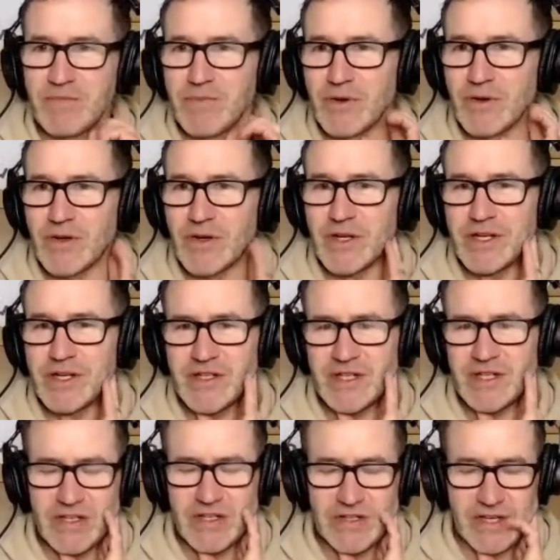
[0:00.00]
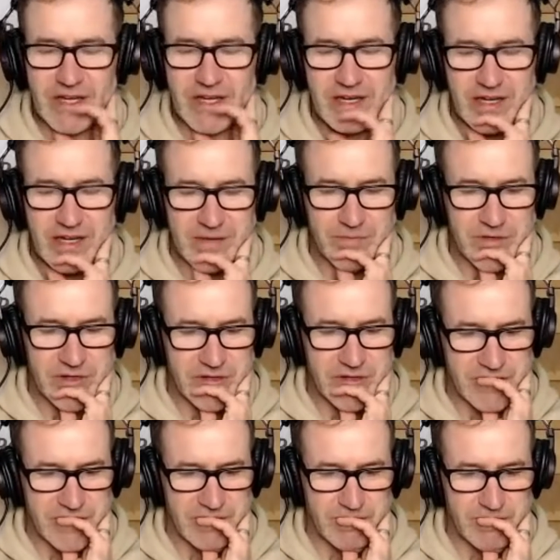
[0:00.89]
but it's an exciting
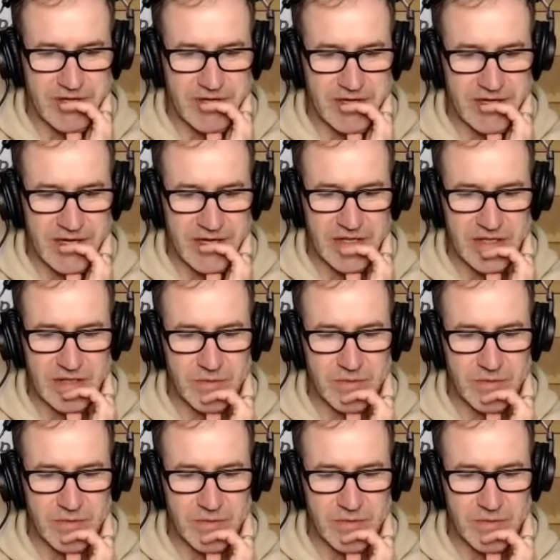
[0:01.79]
episode because